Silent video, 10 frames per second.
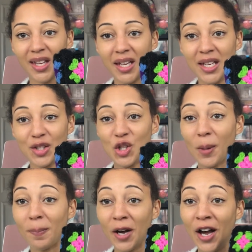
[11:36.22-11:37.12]
It's the
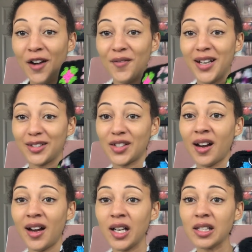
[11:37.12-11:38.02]
perfect
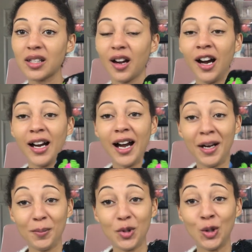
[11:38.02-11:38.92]
size. I
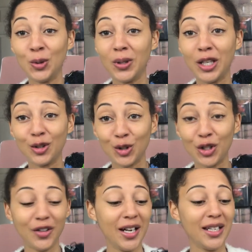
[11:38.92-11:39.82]
absolutely
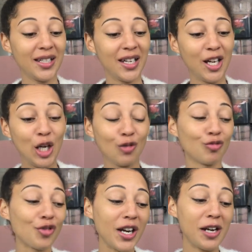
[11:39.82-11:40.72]
adore it.
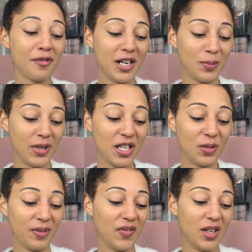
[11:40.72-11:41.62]
Really, really pleased
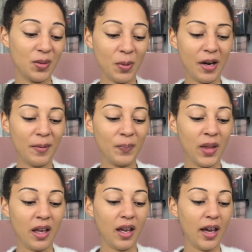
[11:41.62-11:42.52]
with this one.
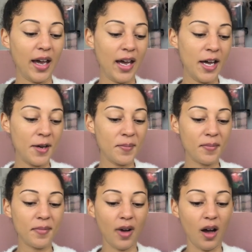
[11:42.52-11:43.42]

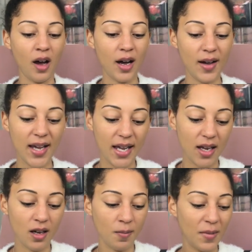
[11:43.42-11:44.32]
Um,
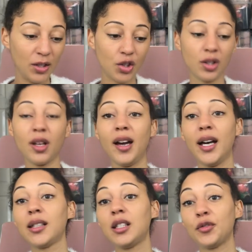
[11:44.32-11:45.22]
I mentioned that I
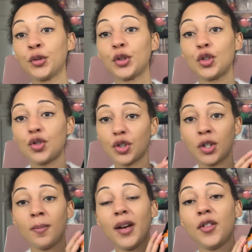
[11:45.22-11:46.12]
had different
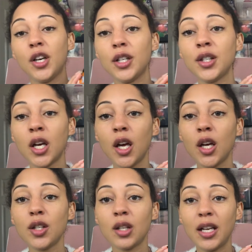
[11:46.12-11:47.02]
construction methods,
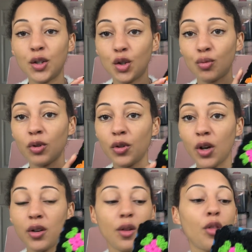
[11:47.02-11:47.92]
so let's just run
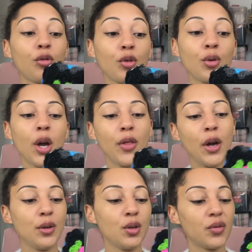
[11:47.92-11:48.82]
th through
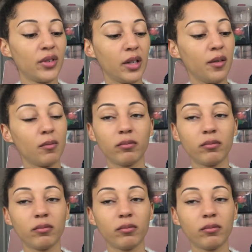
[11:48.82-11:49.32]
those. Let's